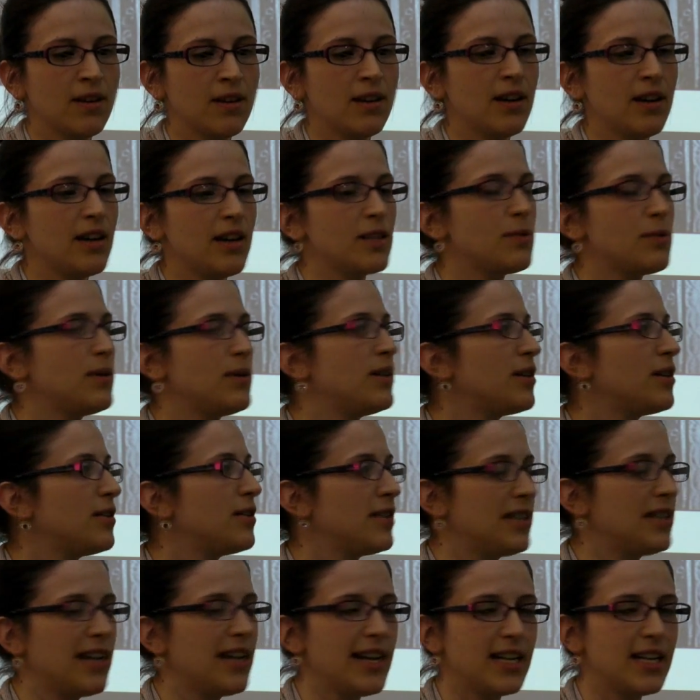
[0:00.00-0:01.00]
As we know,
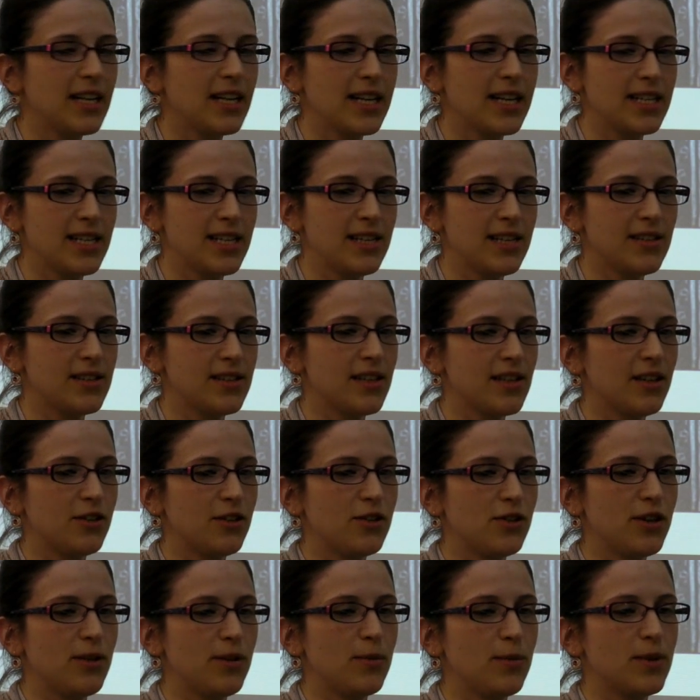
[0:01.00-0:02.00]
the late 19th
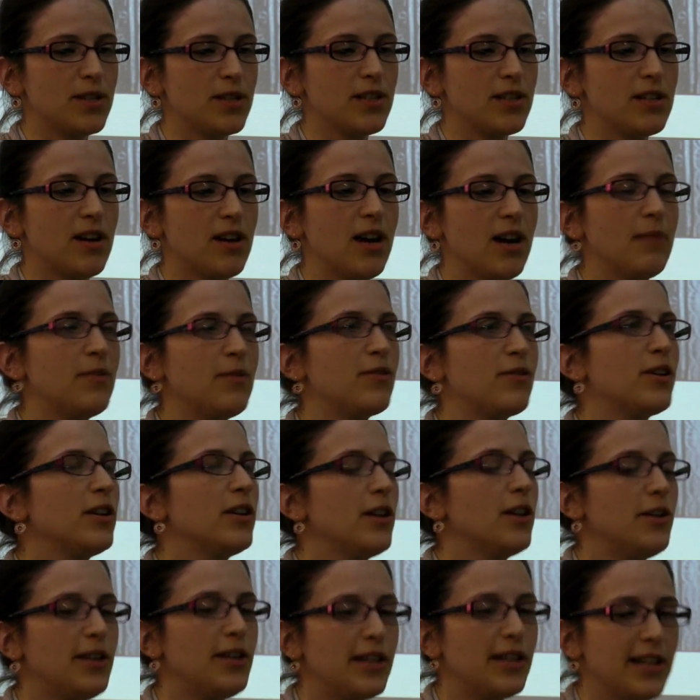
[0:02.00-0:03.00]
century was a time of
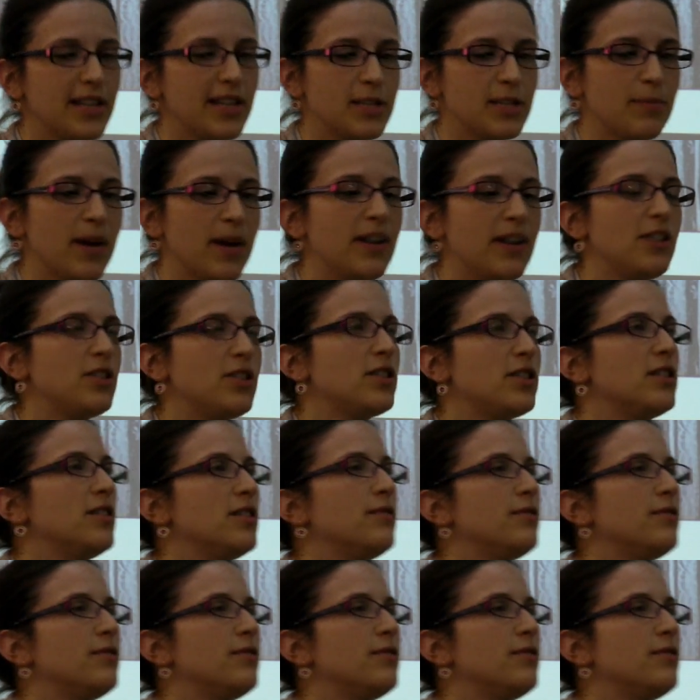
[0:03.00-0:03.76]
colonial expansion,